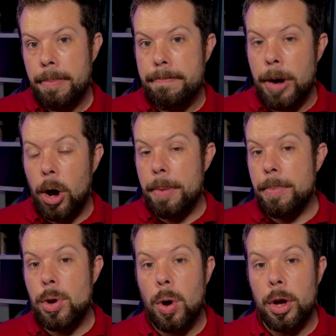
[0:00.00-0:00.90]
but
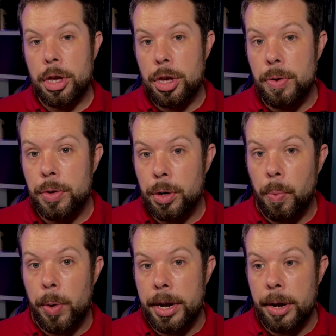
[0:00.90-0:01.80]
I'm not a huge
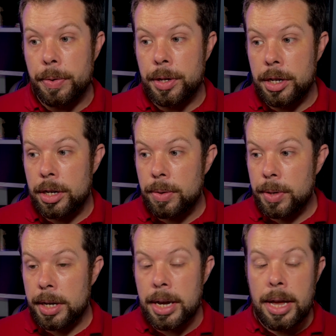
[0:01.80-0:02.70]
Windows
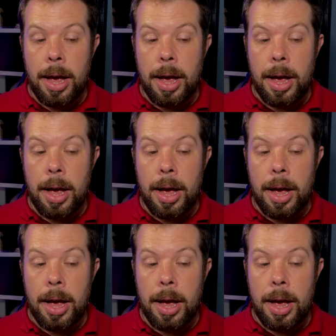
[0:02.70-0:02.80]
user.